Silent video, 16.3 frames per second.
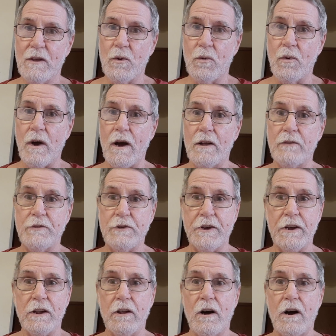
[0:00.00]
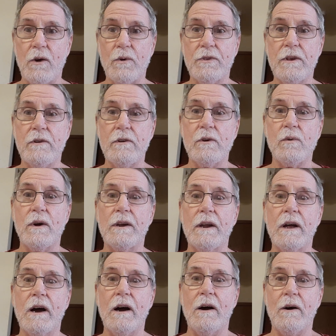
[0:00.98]
Well, if you get along with everyone
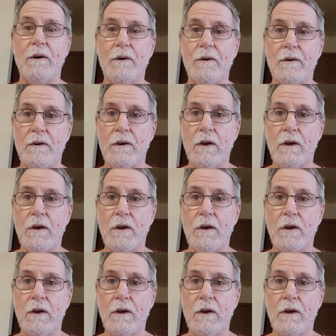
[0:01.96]
now,